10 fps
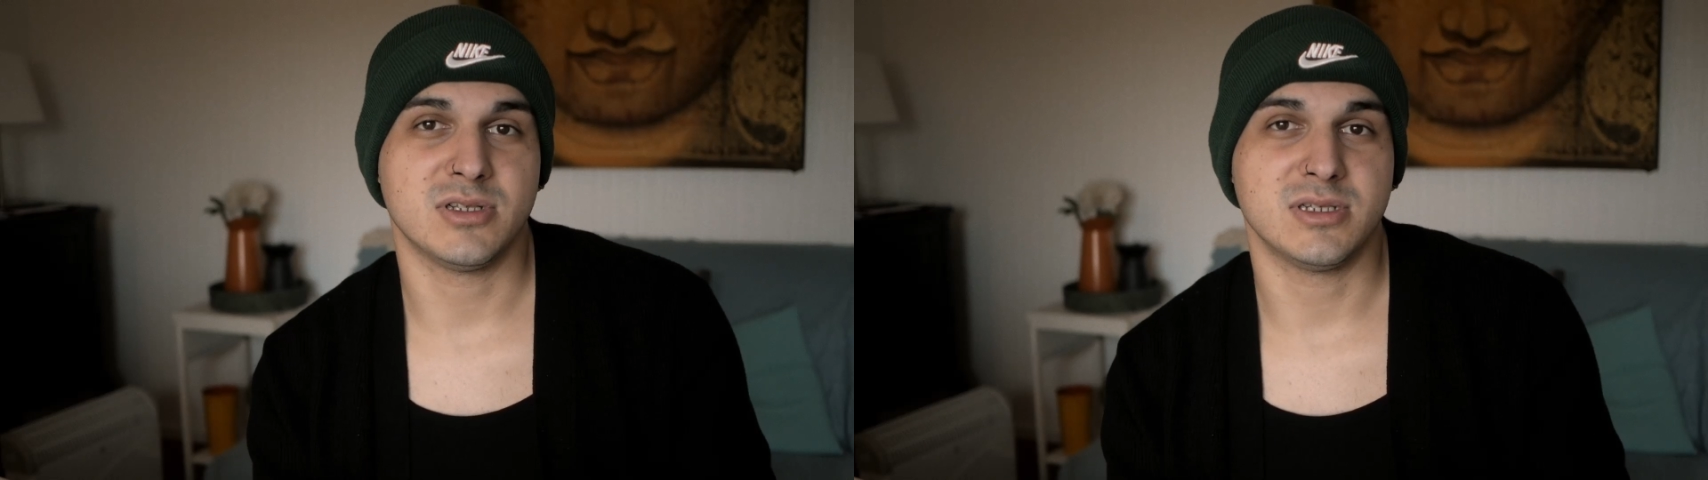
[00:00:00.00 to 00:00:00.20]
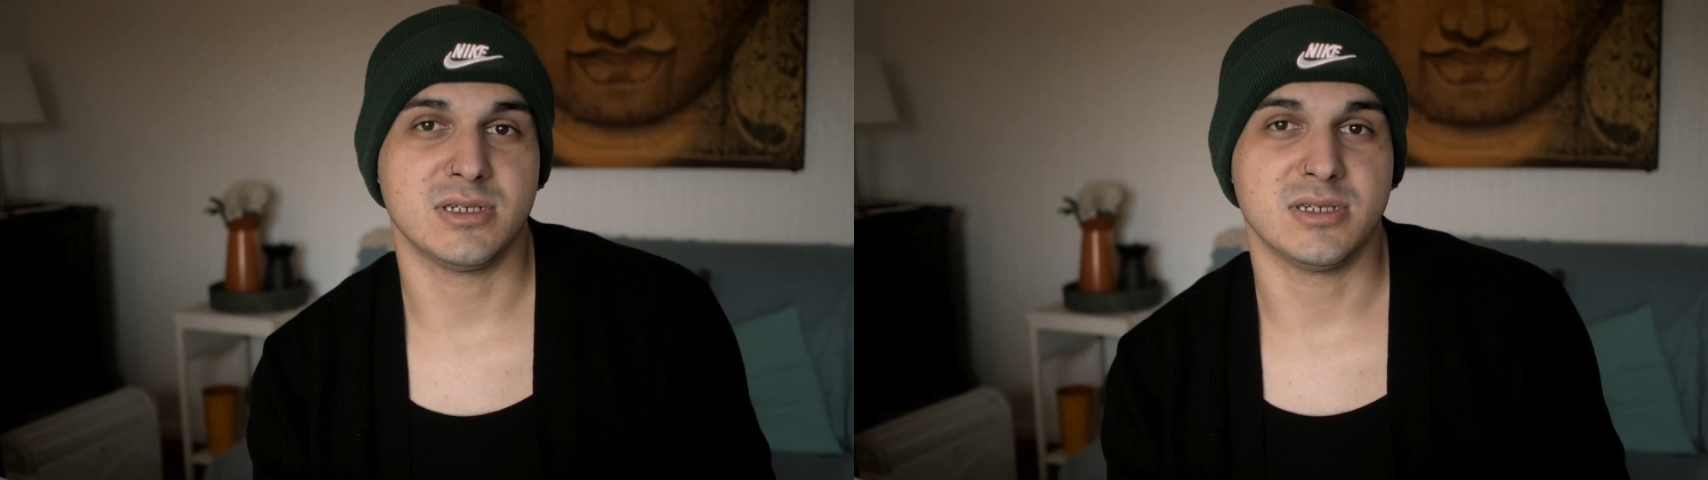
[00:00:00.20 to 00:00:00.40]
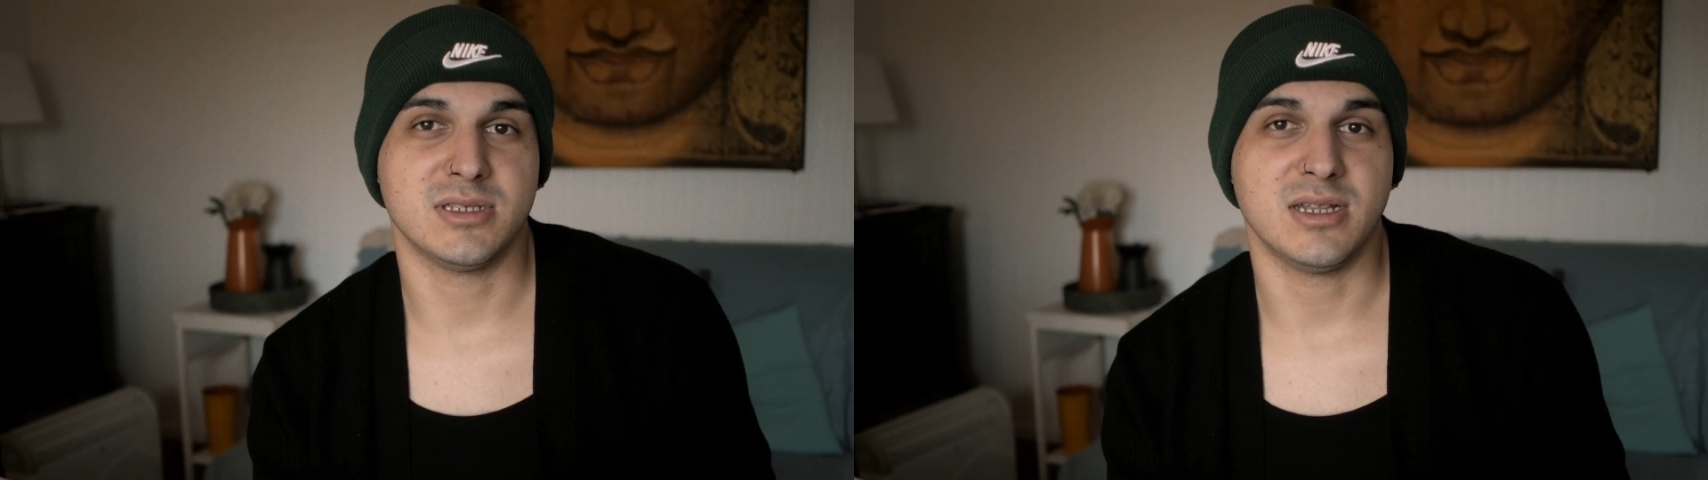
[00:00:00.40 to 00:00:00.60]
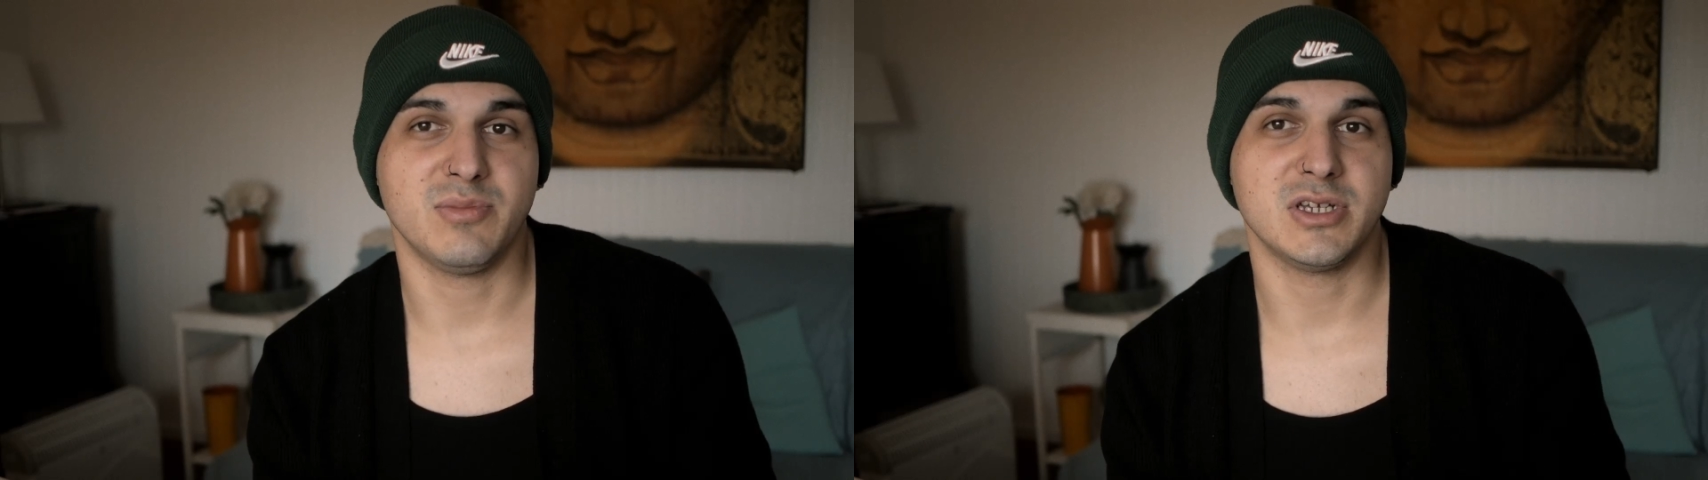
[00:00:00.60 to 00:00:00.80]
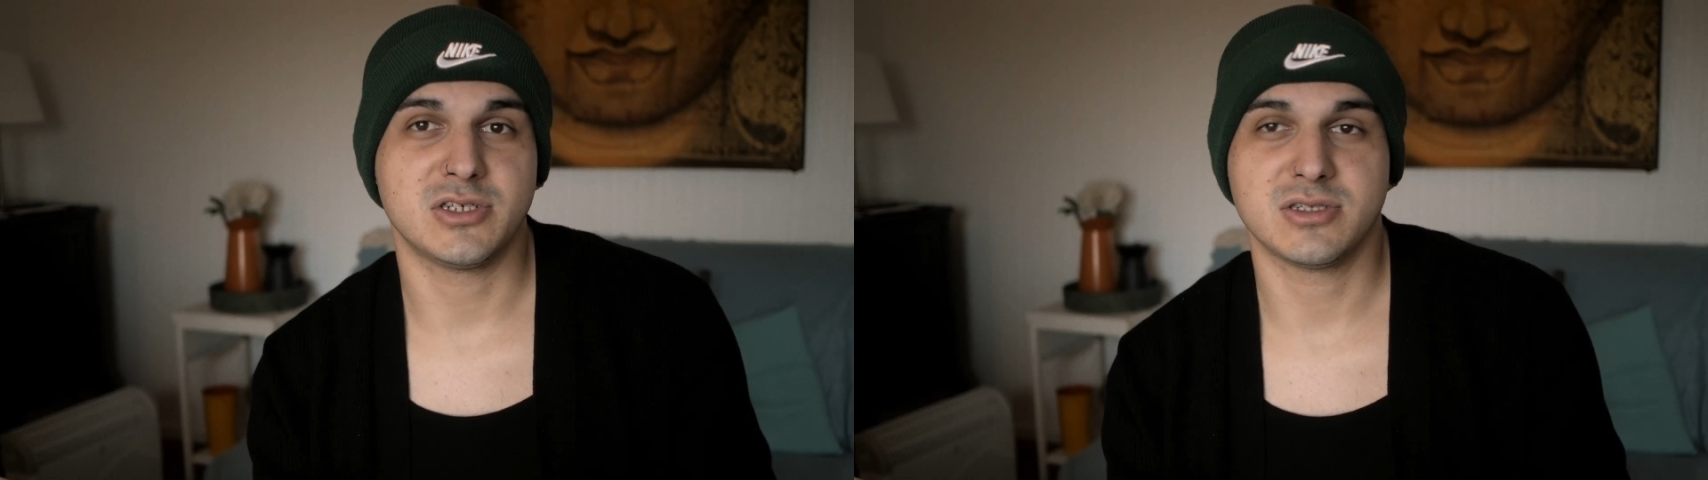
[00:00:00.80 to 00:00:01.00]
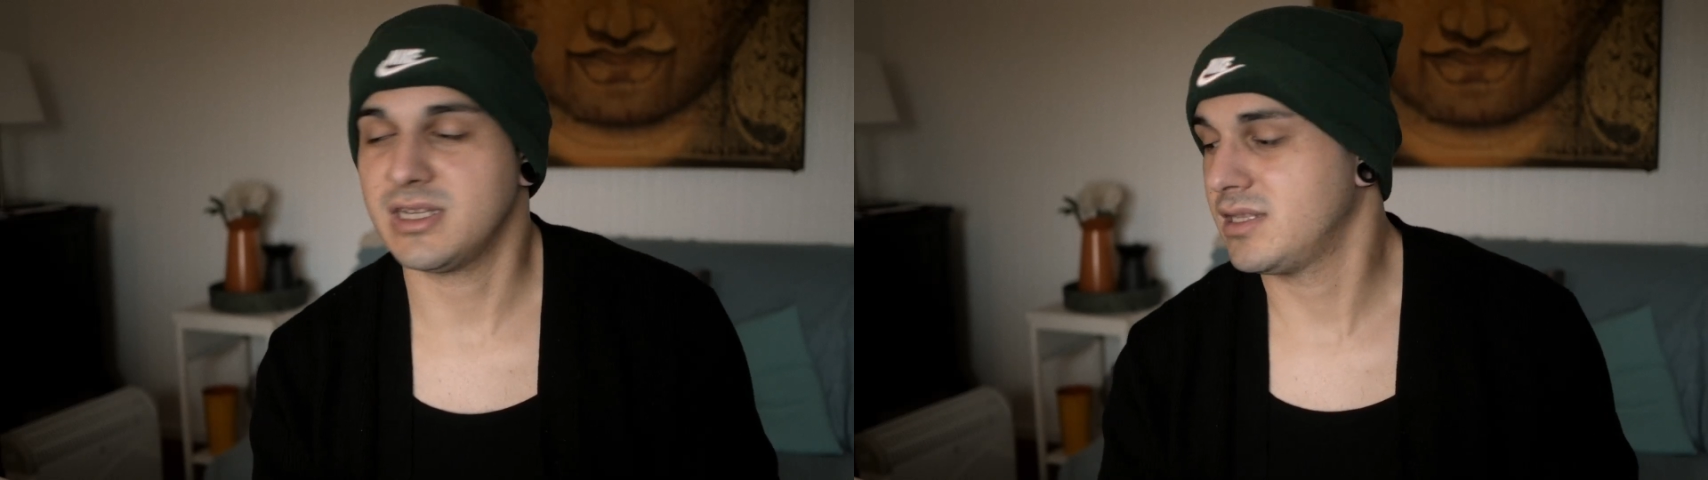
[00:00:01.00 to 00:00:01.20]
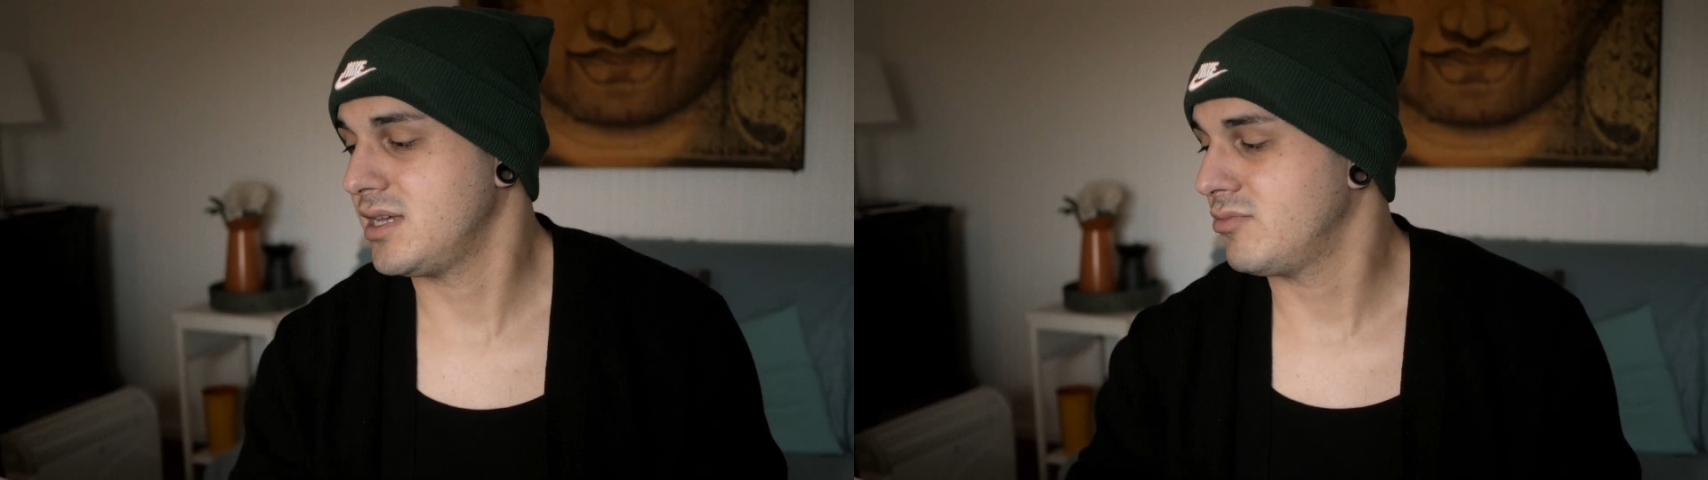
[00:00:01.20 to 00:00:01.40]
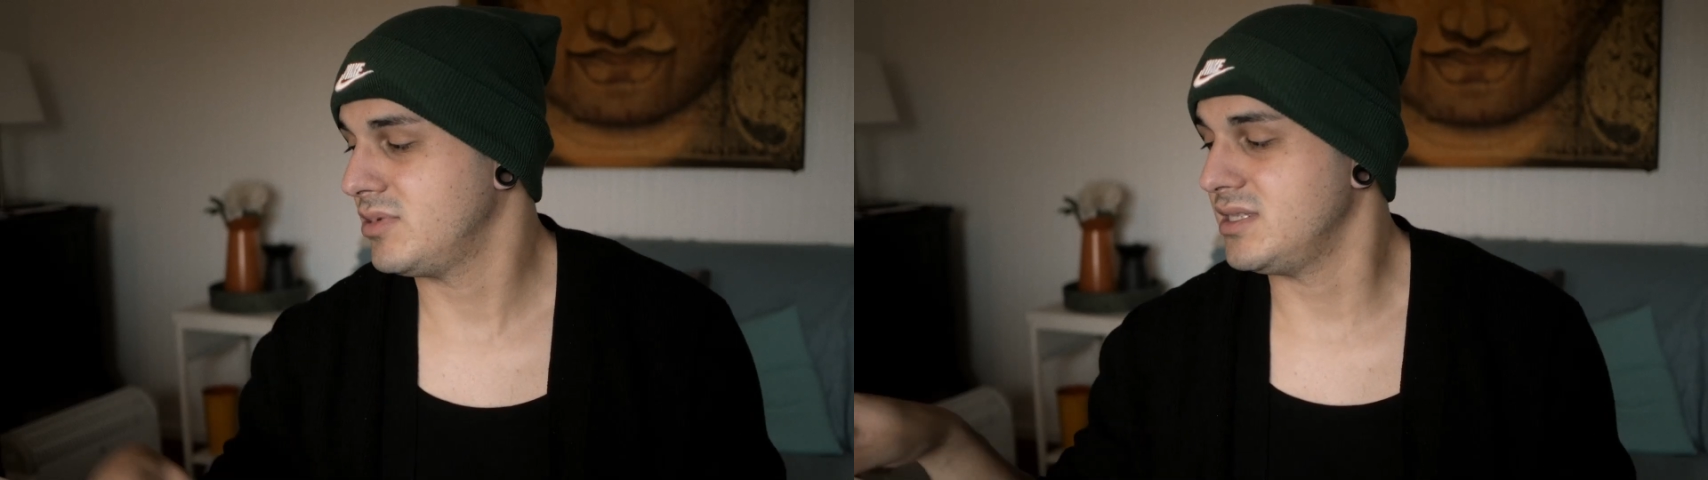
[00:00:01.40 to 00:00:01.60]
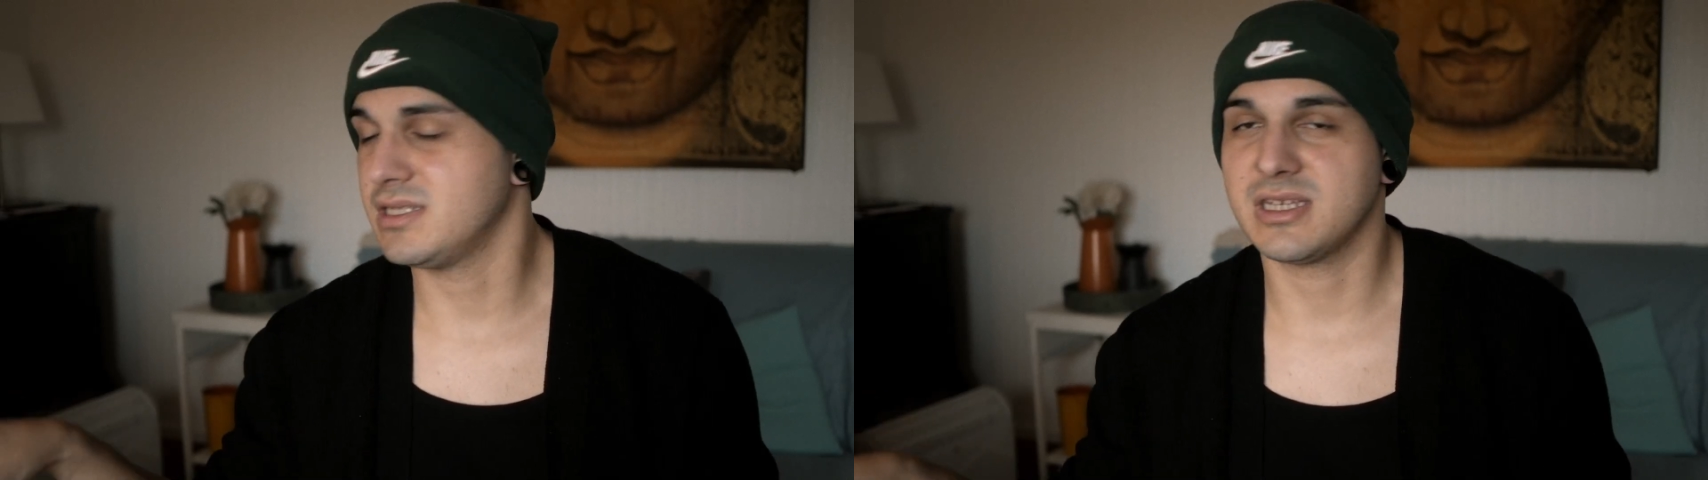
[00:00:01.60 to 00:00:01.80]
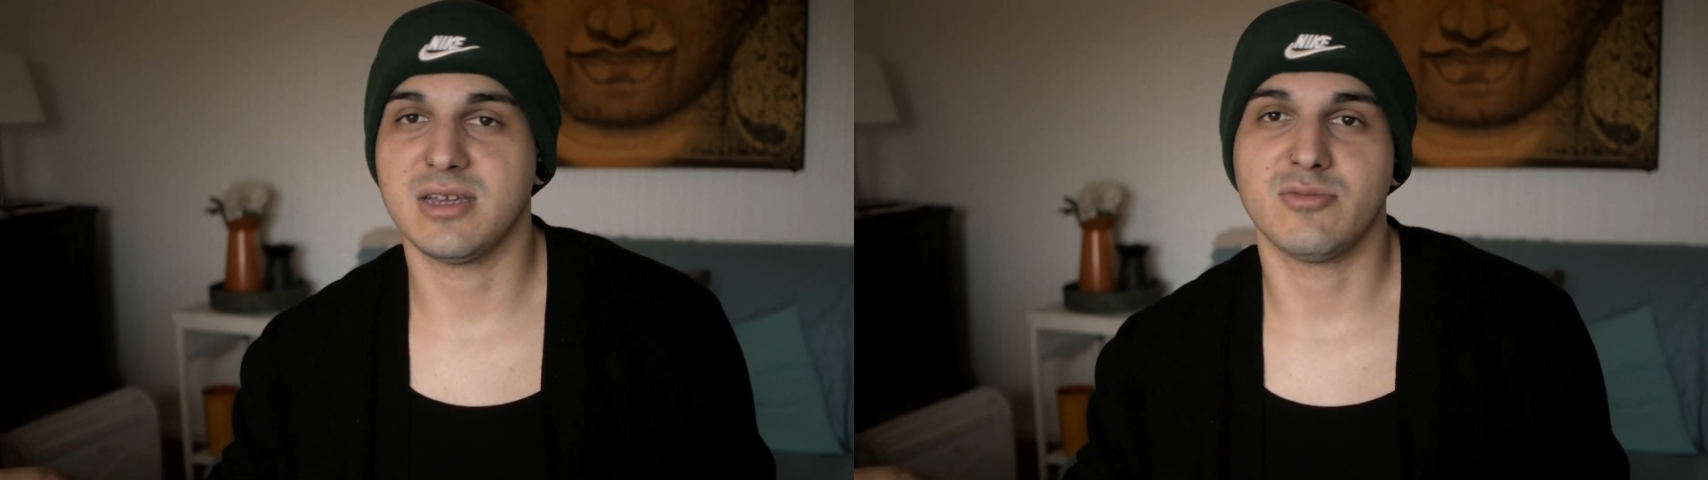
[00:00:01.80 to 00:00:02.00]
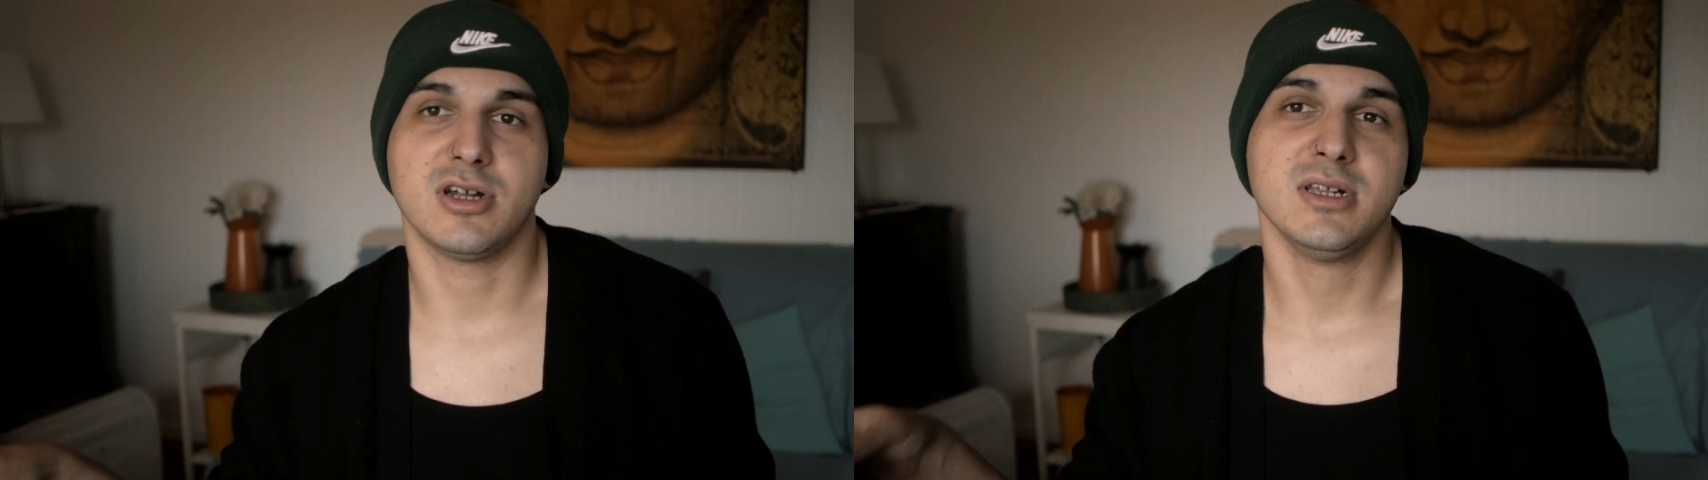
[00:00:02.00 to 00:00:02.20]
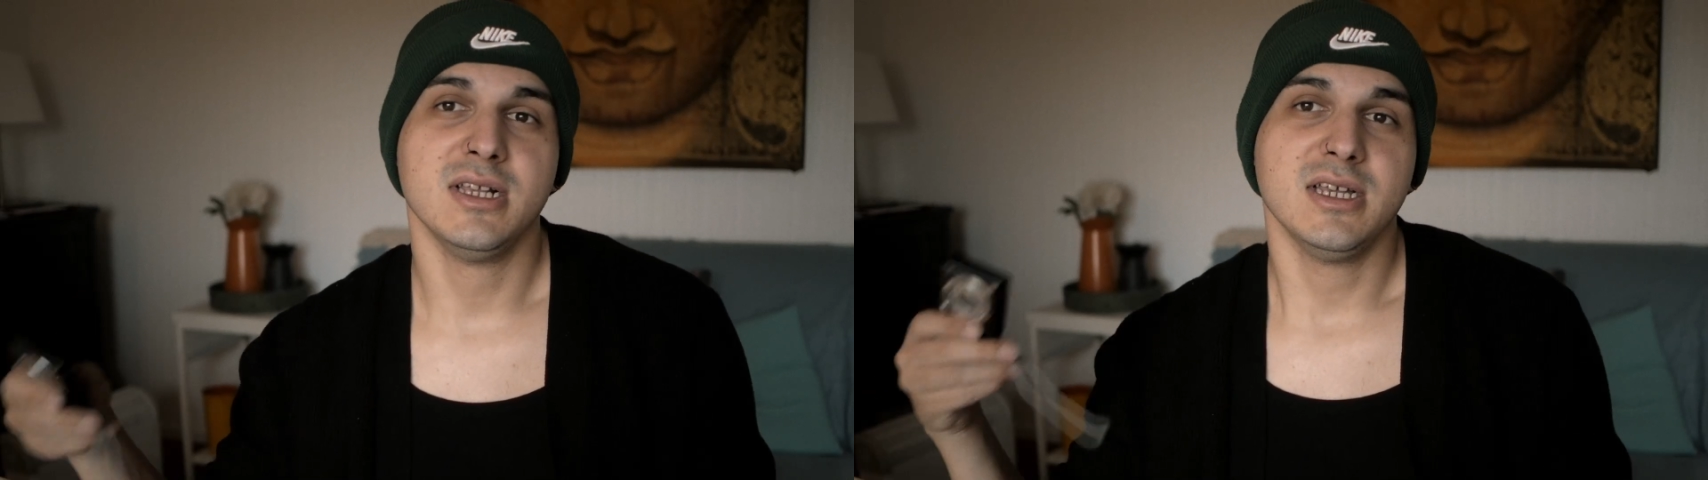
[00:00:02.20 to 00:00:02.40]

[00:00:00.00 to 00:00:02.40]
than the pictures that I take with this camera.